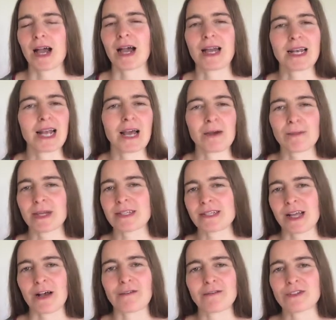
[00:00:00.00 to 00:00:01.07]
I allow
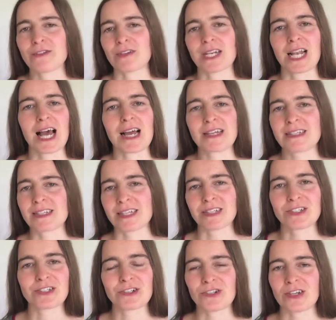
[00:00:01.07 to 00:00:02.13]
myself to relax
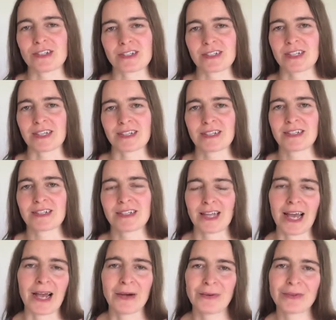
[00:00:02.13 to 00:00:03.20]
into trusting
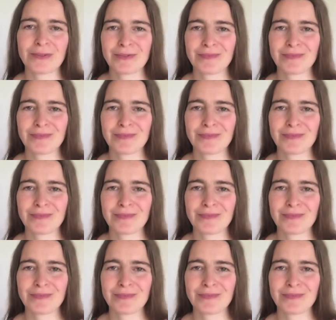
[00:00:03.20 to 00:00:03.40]
now.